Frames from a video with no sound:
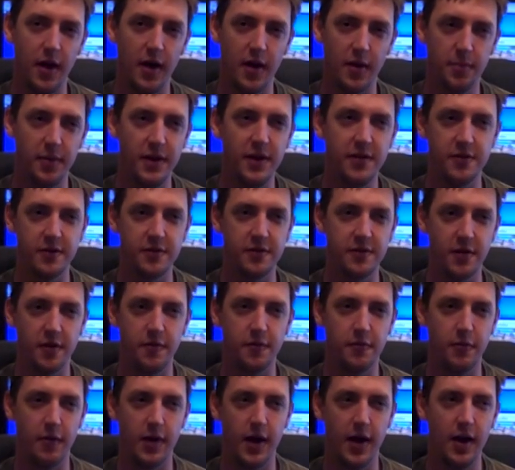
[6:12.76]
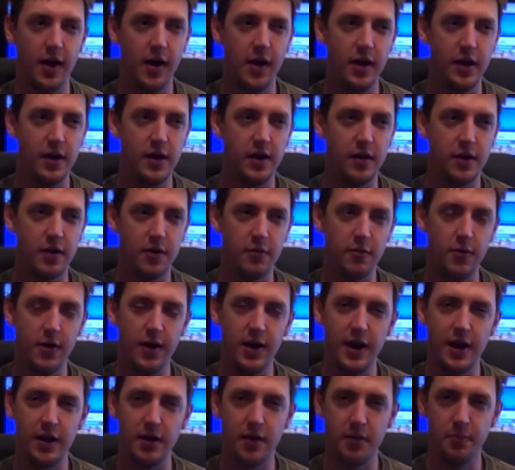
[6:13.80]
piece of software, you can
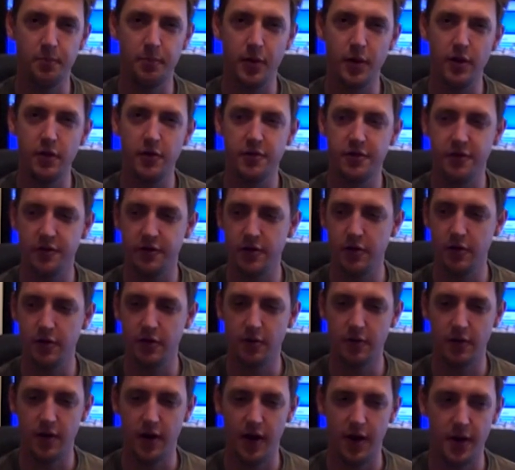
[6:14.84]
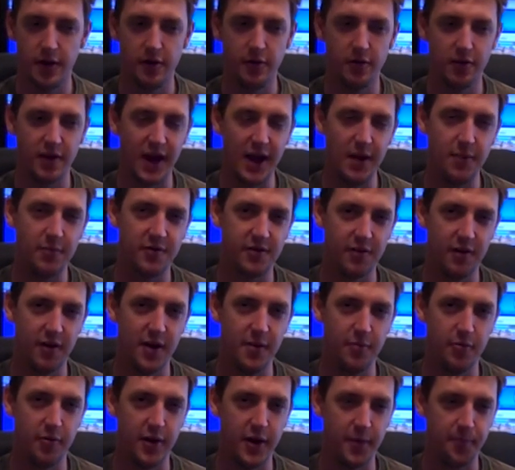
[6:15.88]
really boost your games
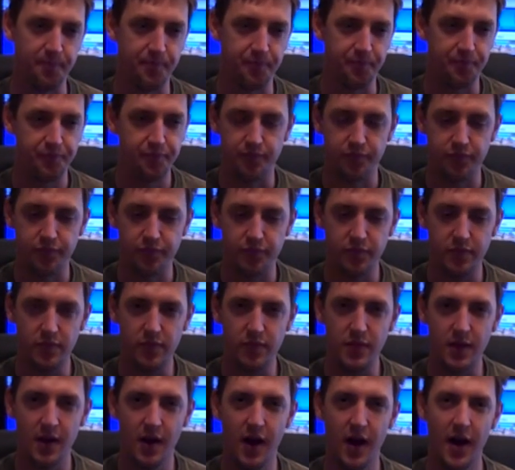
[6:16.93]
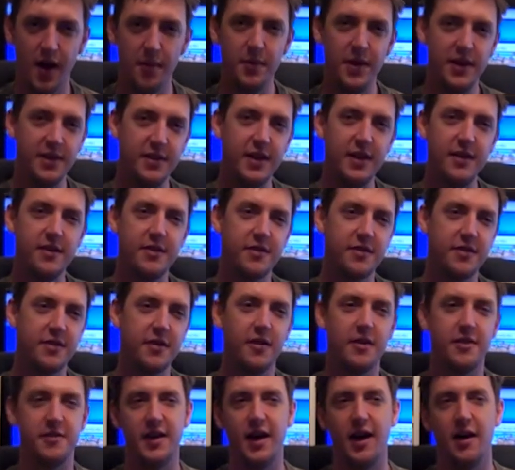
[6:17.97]
library. It didn't
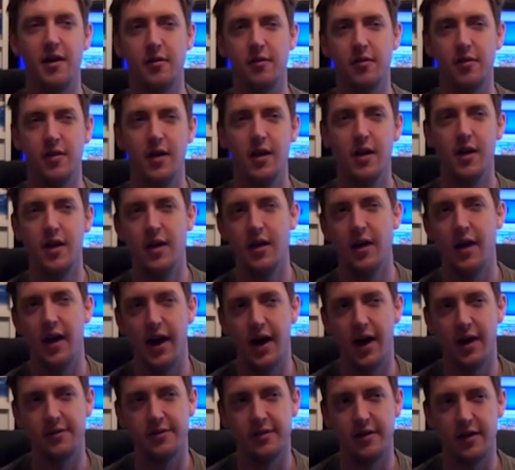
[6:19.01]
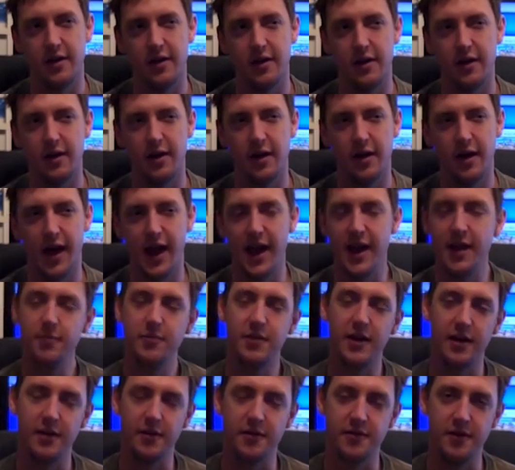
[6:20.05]
start out as aimed
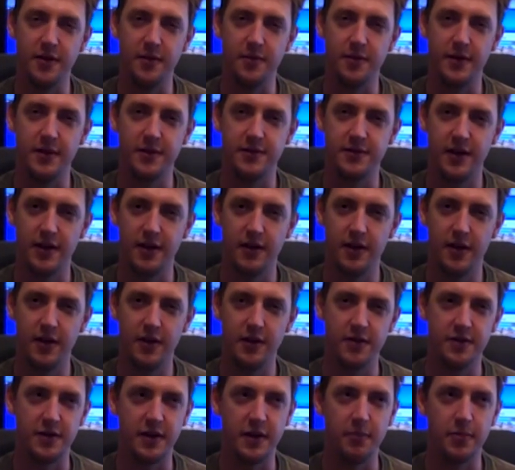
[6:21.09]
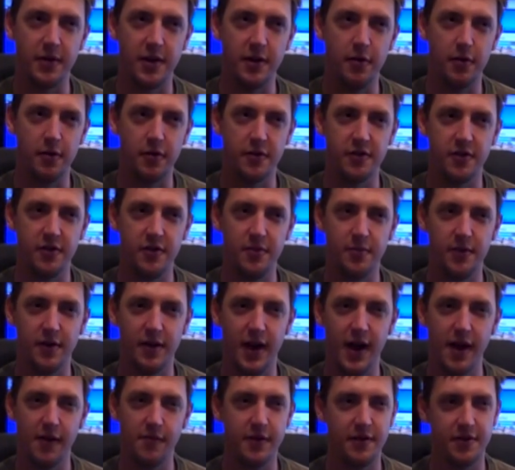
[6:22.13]
at the Super Nintendo, this eBay auction,
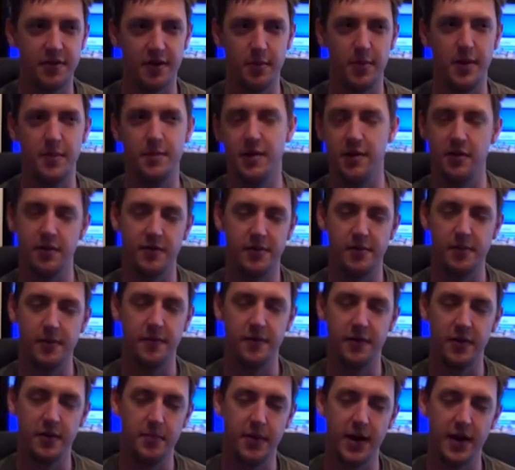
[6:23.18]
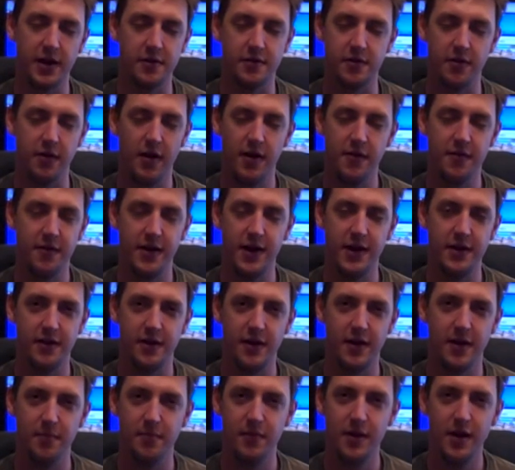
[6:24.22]
but every time I bid on something for the Mega Drive I ended
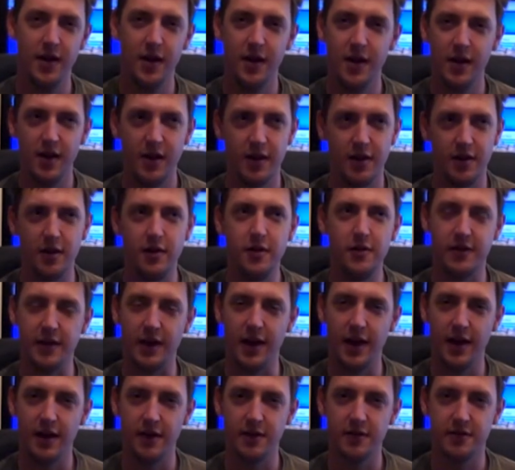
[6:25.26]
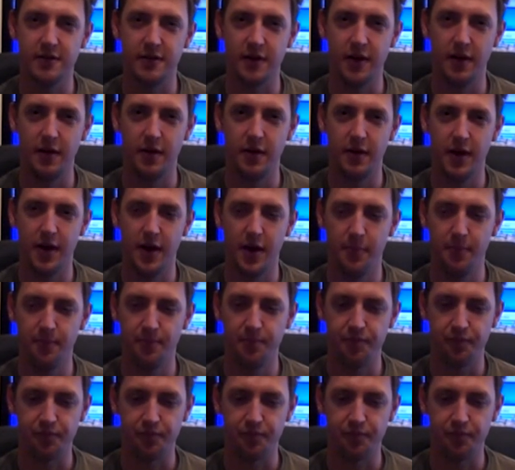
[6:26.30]
up losing it, so